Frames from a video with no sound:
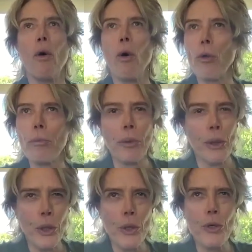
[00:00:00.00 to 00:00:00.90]
old
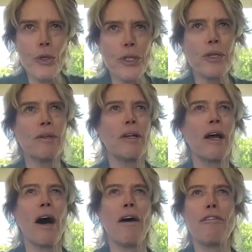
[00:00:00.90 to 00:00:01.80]
blues,
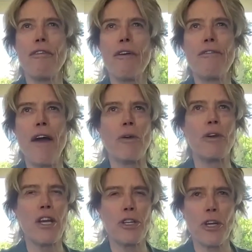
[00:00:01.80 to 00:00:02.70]

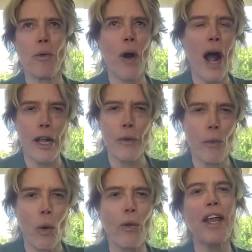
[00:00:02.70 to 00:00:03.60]
foundational rock and
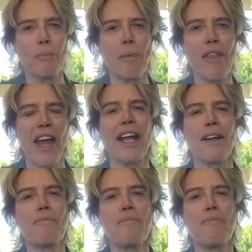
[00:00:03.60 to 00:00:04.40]
roll, that's my thing.